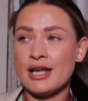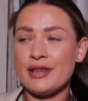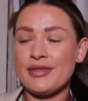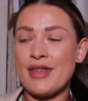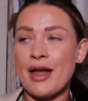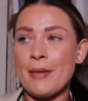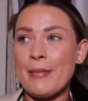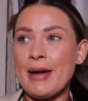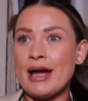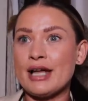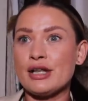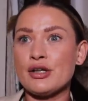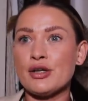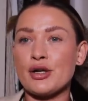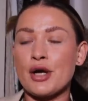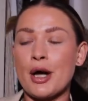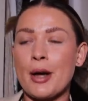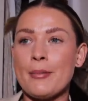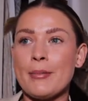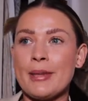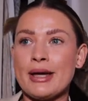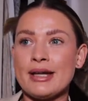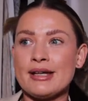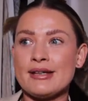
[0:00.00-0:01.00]
that might look
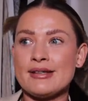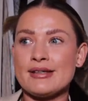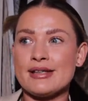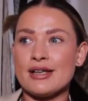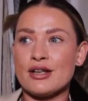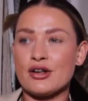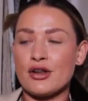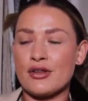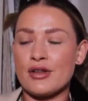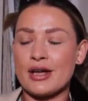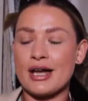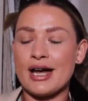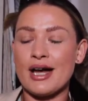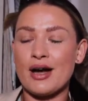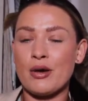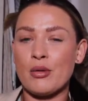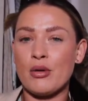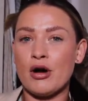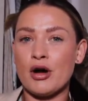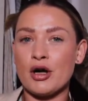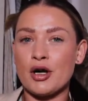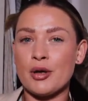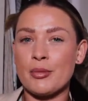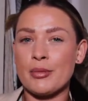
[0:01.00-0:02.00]
amazing on the
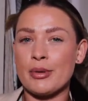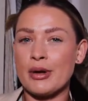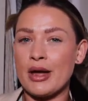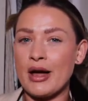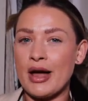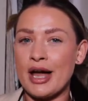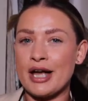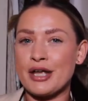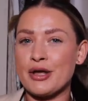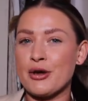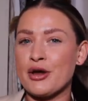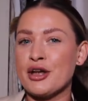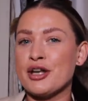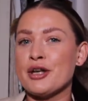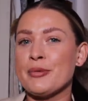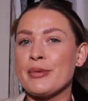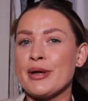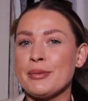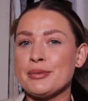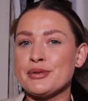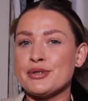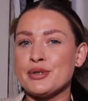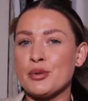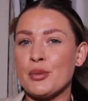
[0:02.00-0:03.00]
catwalk, but are you gonna be
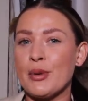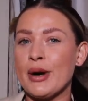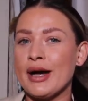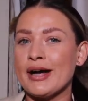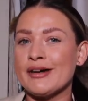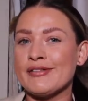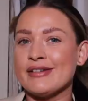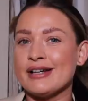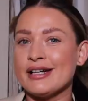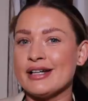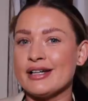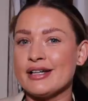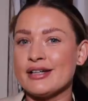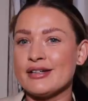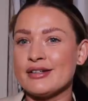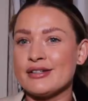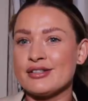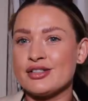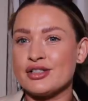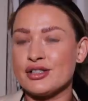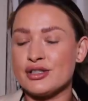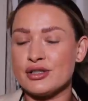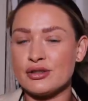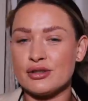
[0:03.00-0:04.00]
able to wear it
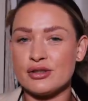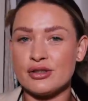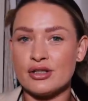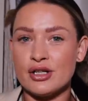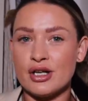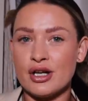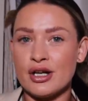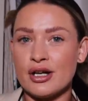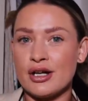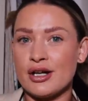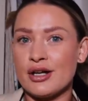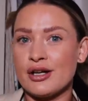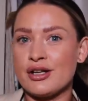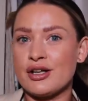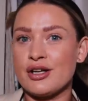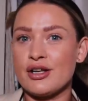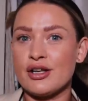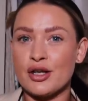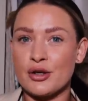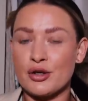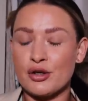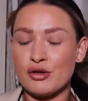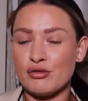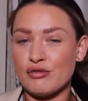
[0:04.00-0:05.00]
to
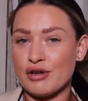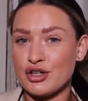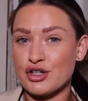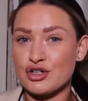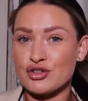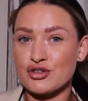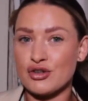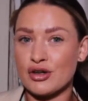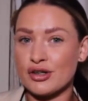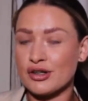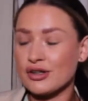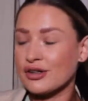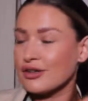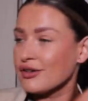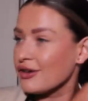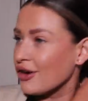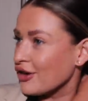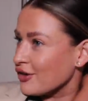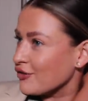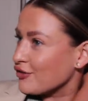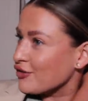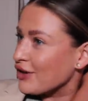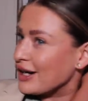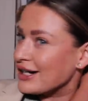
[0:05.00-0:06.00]
your local restaurant
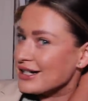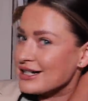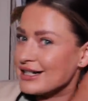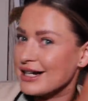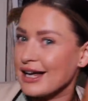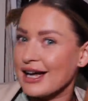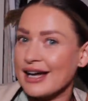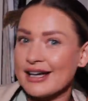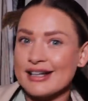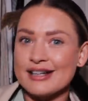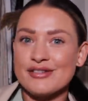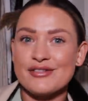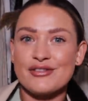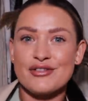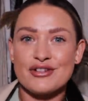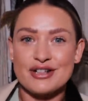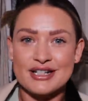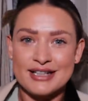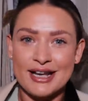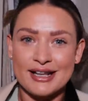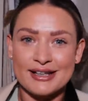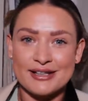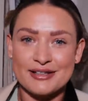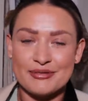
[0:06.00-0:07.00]
on a Friday night for an
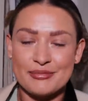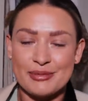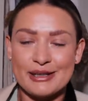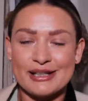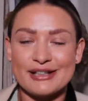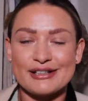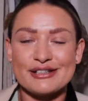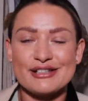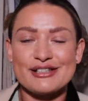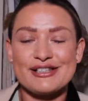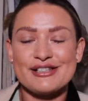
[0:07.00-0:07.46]
Italian meal?